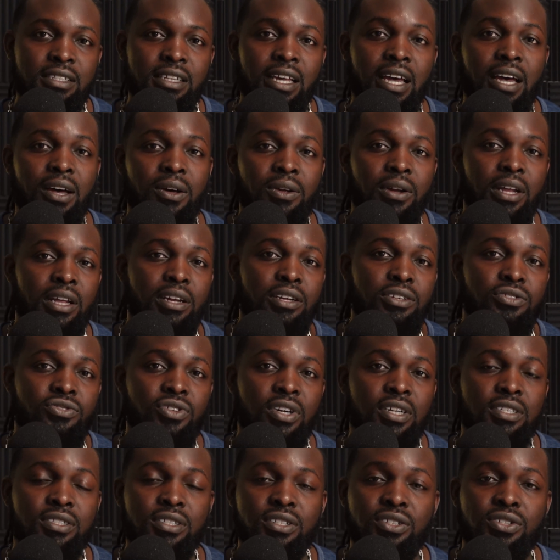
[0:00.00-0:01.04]
down and
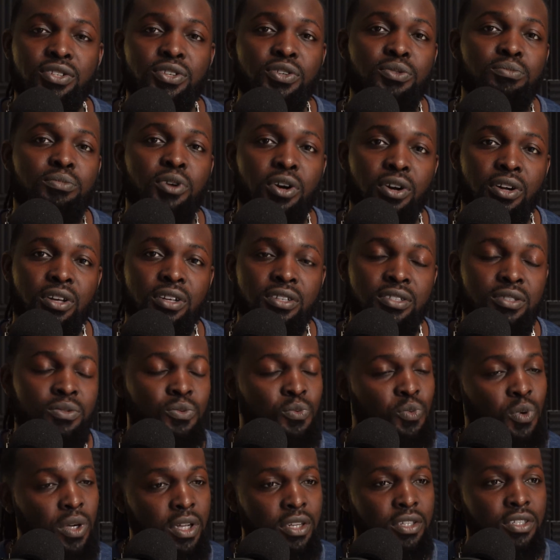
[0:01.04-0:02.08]
entrusted to Marcus,
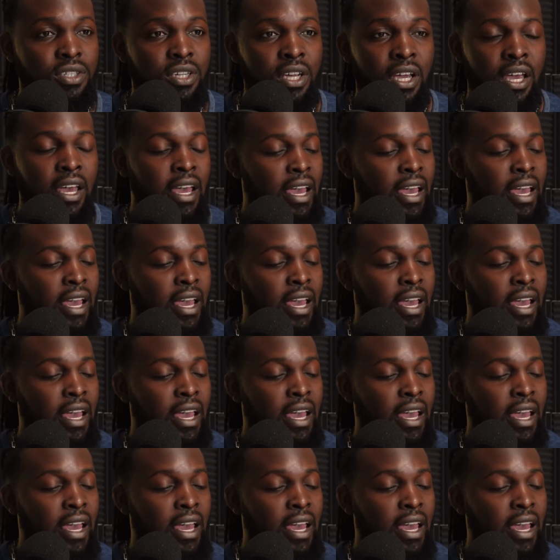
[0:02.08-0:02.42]
which,